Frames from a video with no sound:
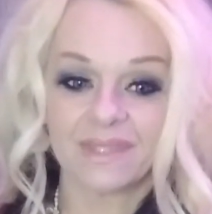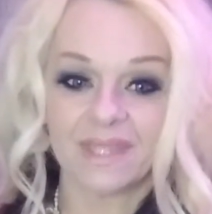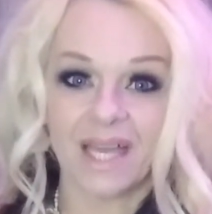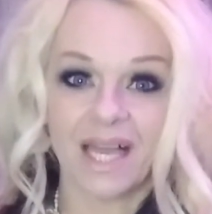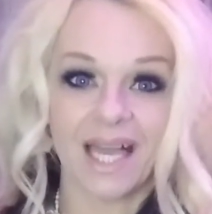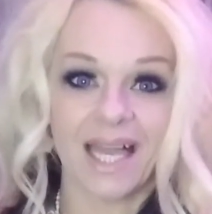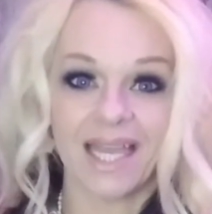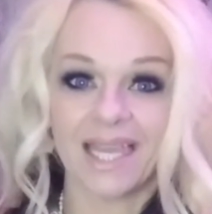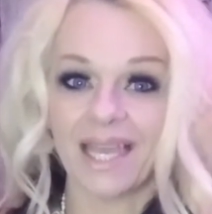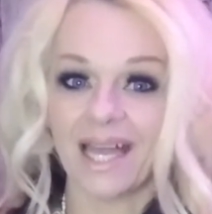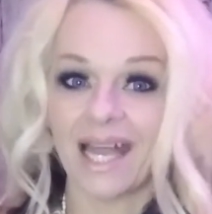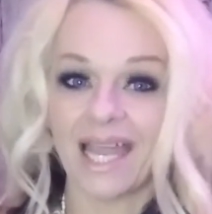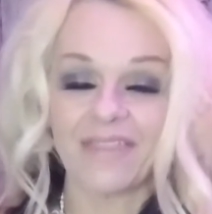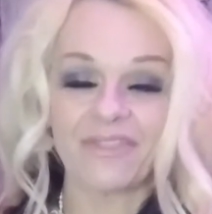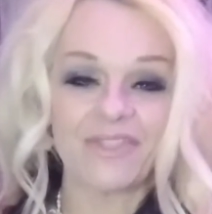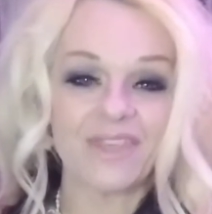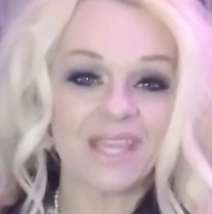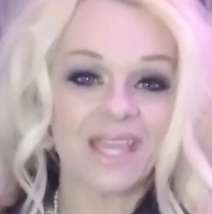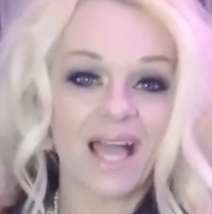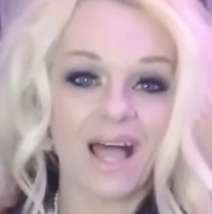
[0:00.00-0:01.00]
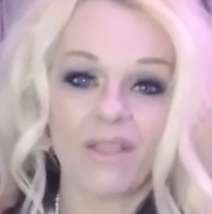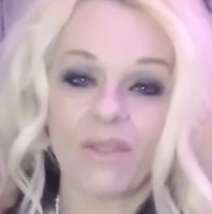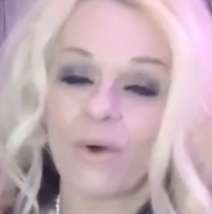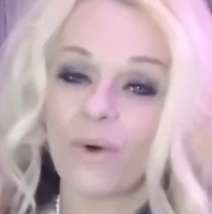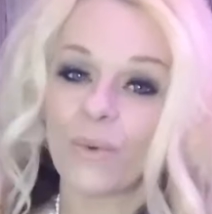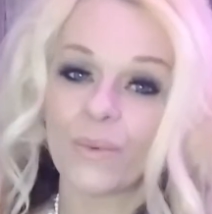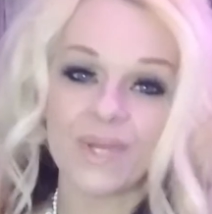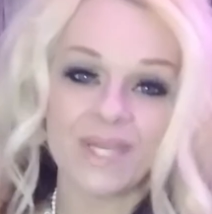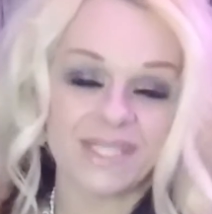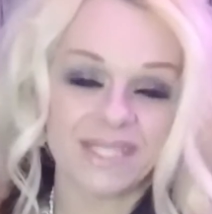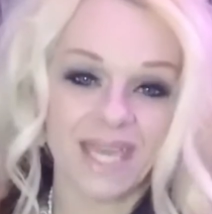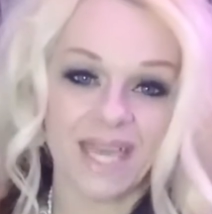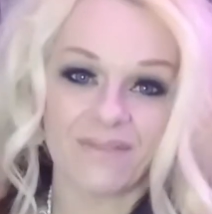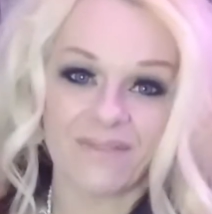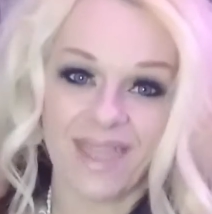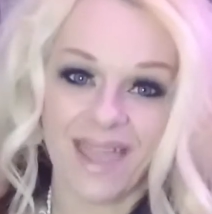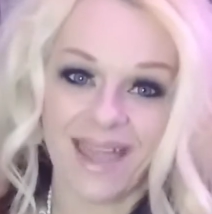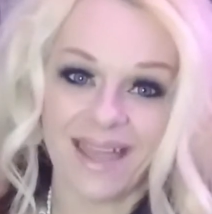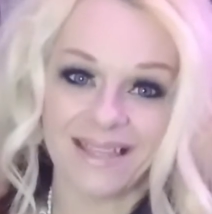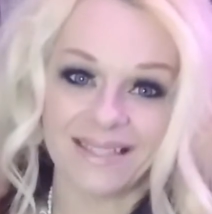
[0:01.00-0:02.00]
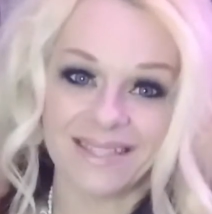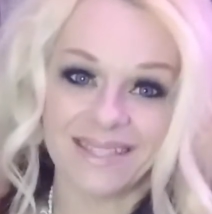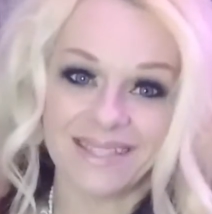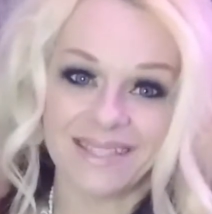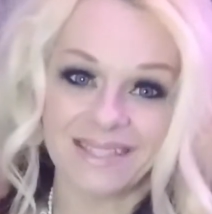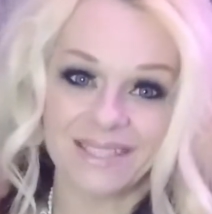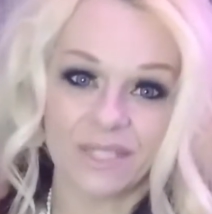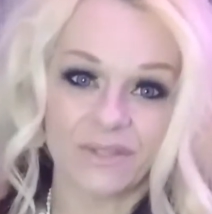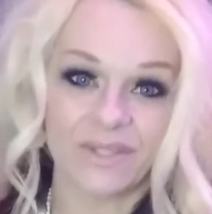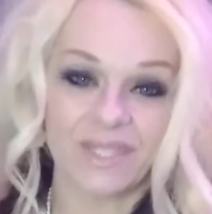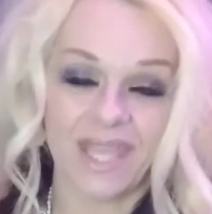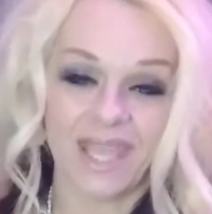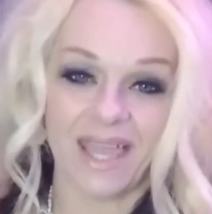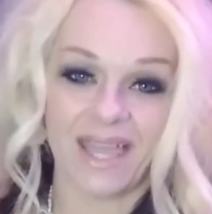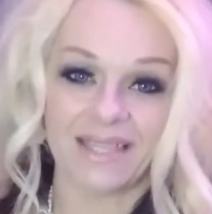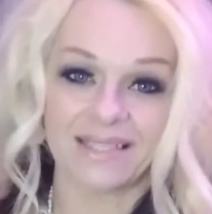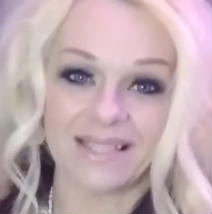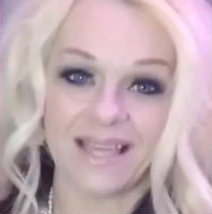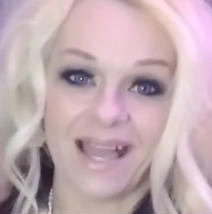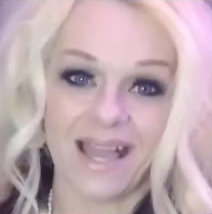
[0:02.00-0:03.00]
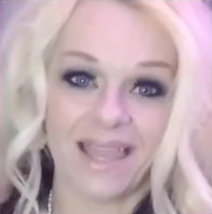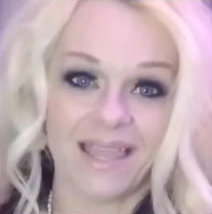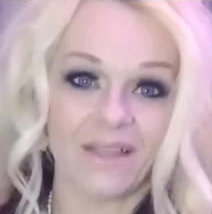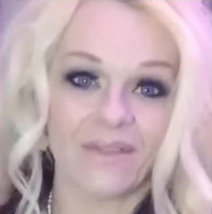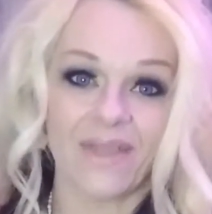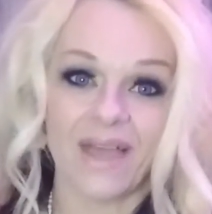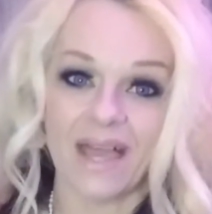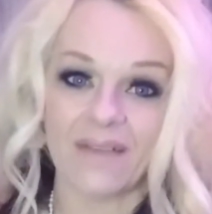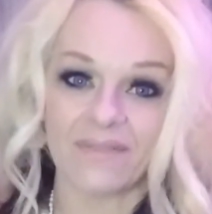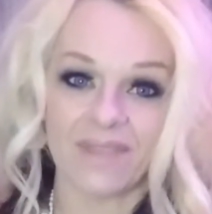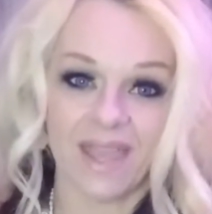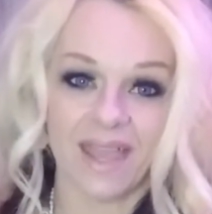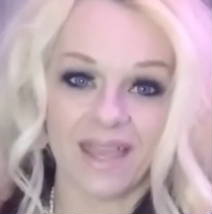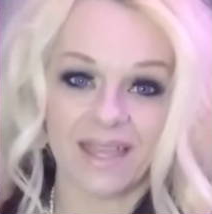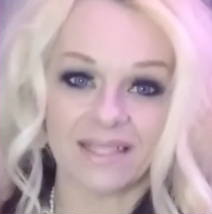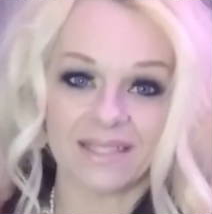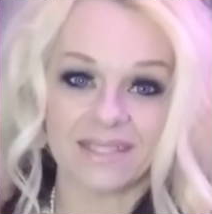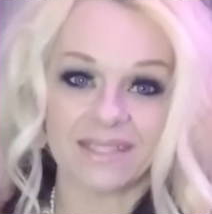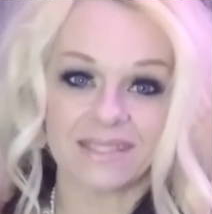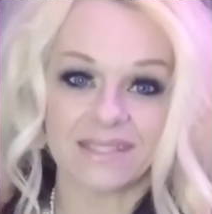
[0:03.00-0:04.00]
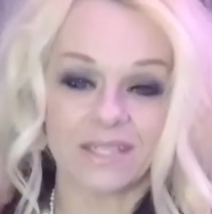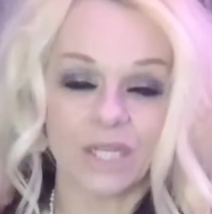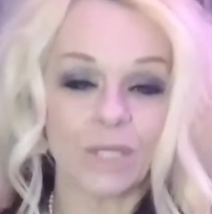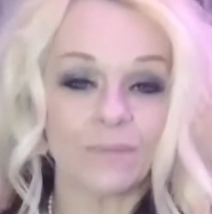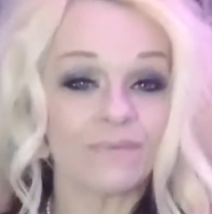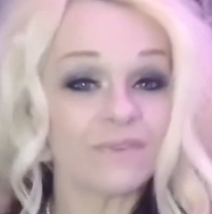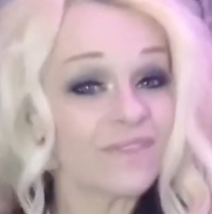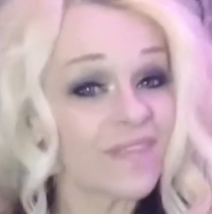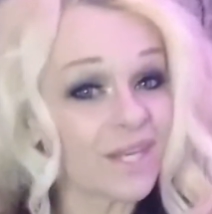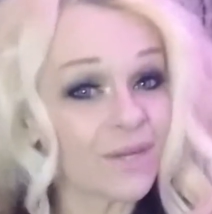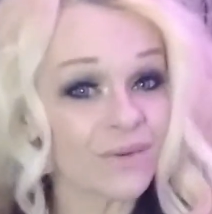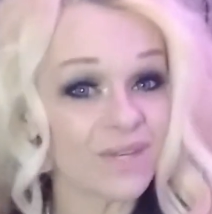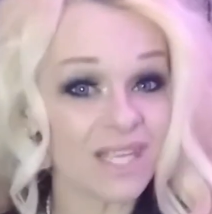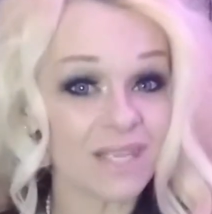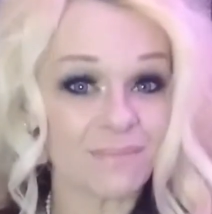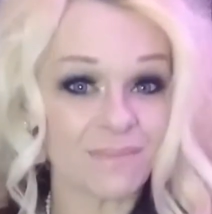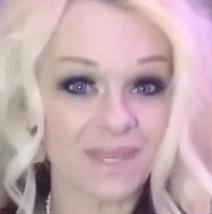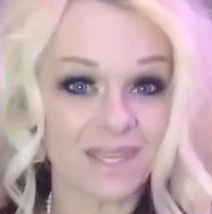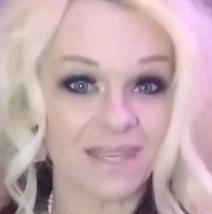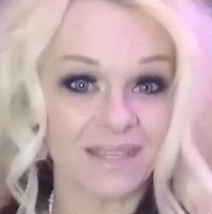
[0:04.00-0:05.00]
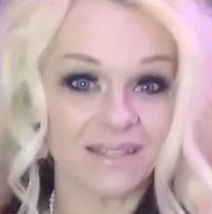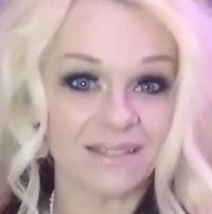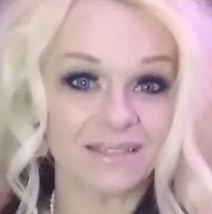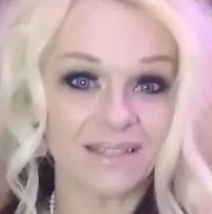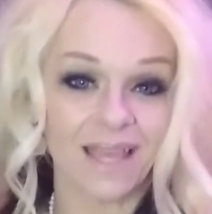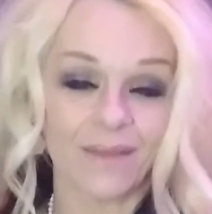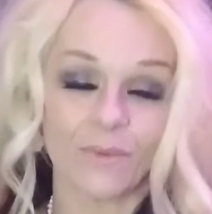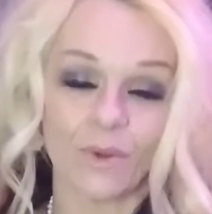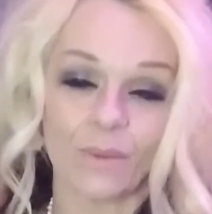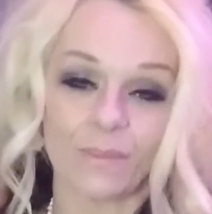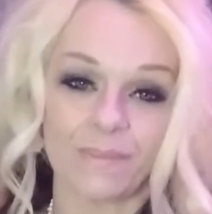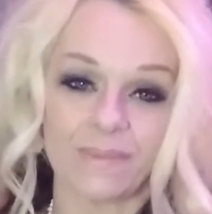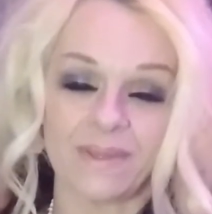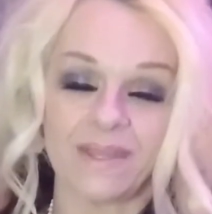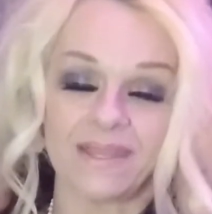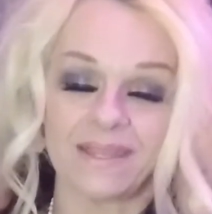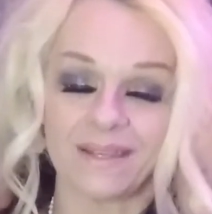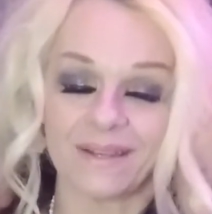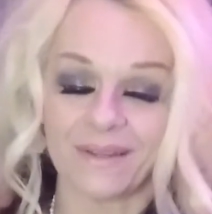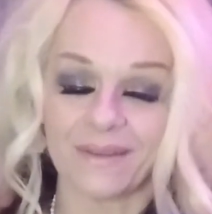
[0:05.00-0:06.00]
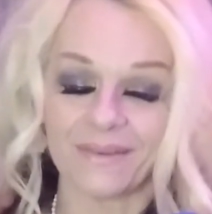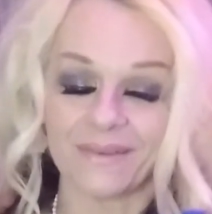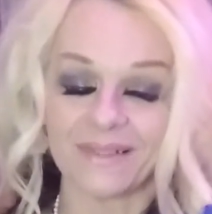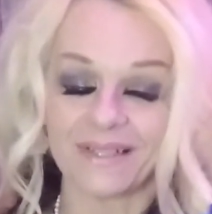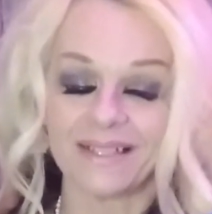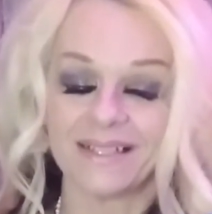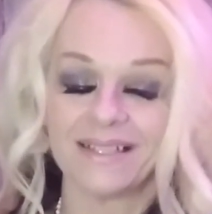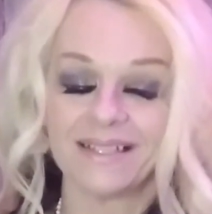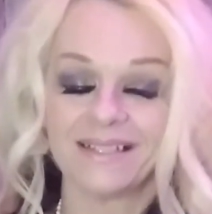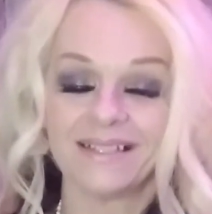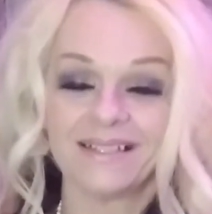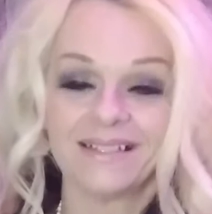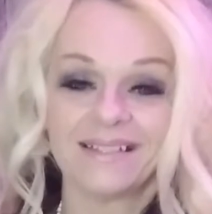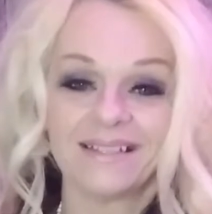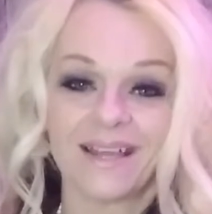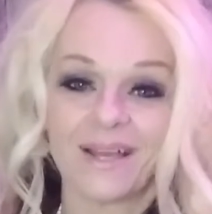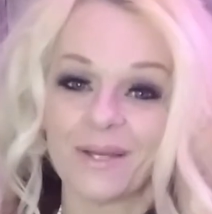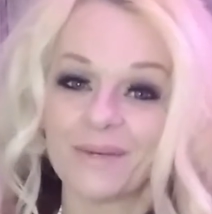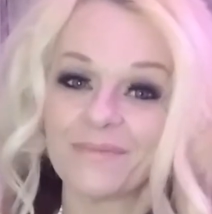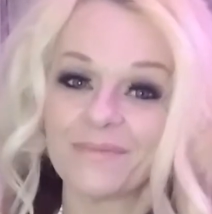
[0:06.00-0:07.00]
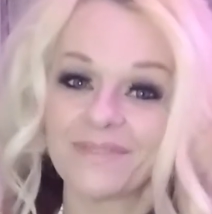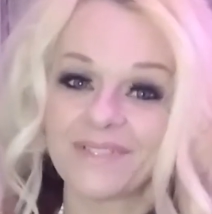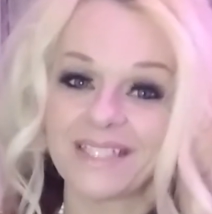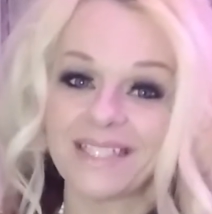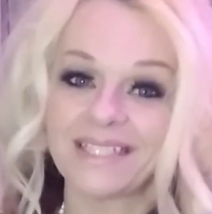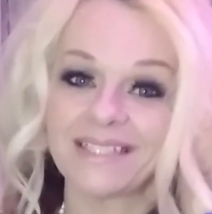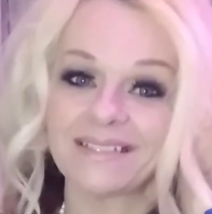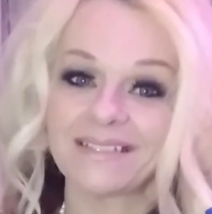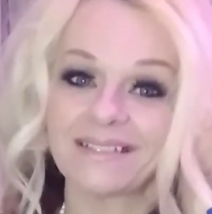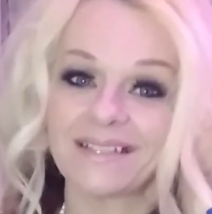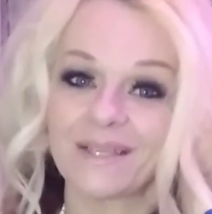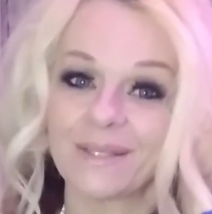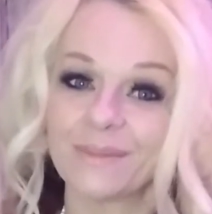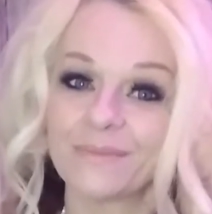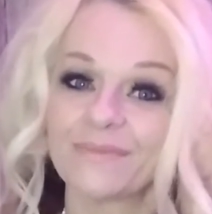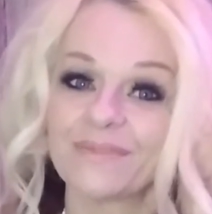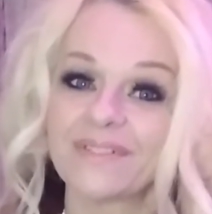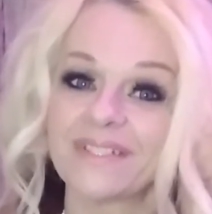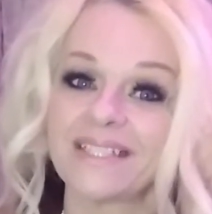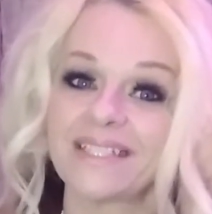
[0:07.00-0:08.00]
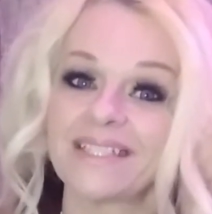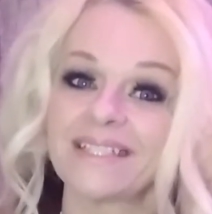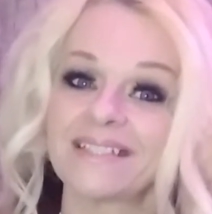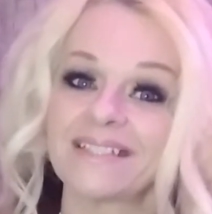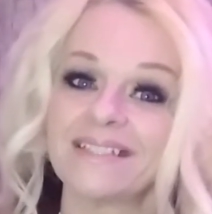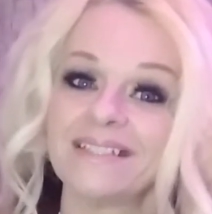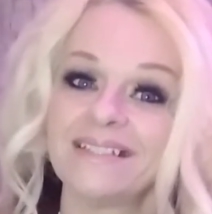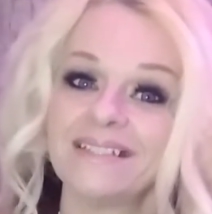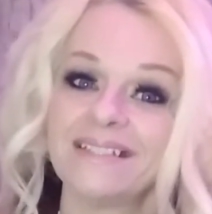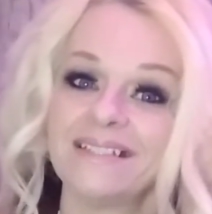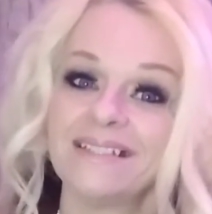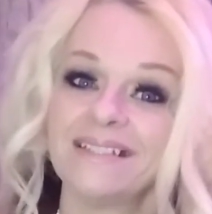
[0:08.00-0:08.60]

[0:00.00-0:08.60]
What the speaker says: I think I'll always have cats. Till the day I die, I'll have cats. And hopefully they don't eat me. I won't, you know. Hopefully